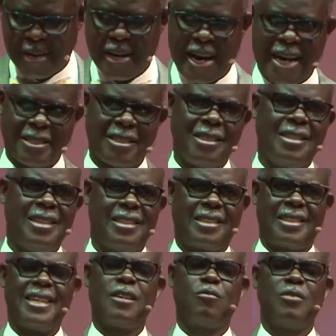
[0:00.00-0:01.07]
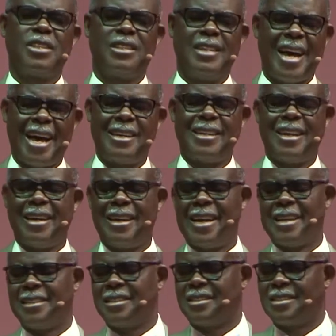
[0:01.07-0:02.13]
As he distinguished Daniel
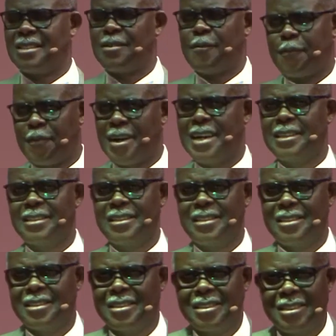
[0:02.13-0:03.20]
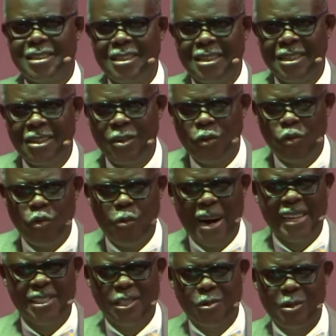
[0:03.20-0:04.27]
and his three friends who were
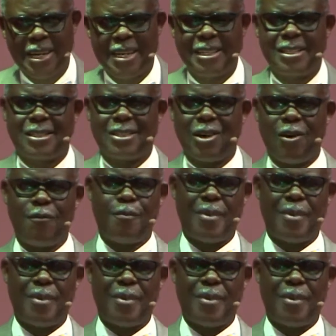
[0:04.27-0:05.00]
students of